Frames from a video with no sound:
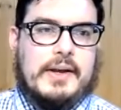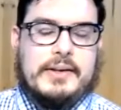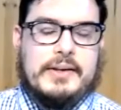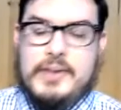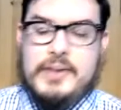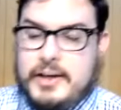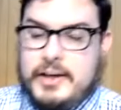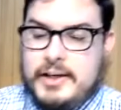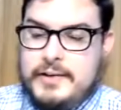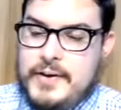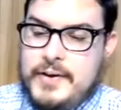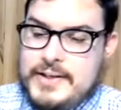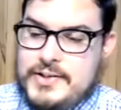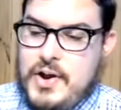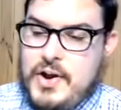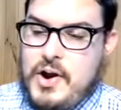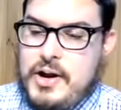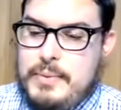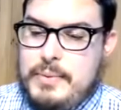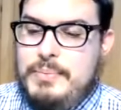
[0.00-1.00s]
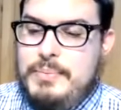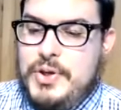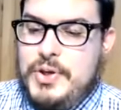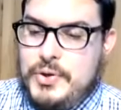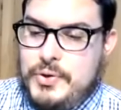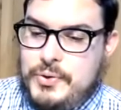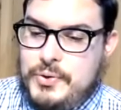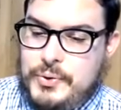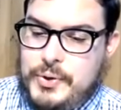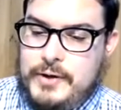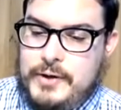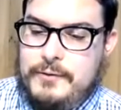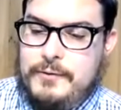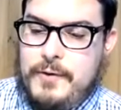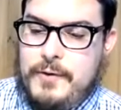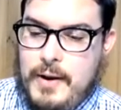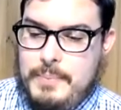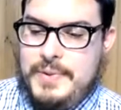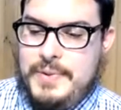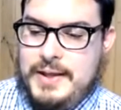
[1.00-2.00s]
None of us are immune
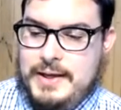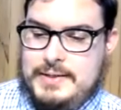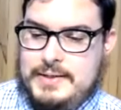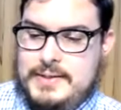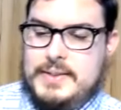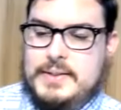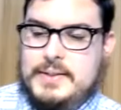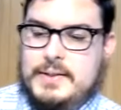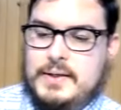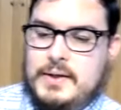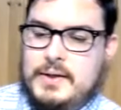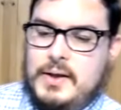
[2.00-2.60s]
from this.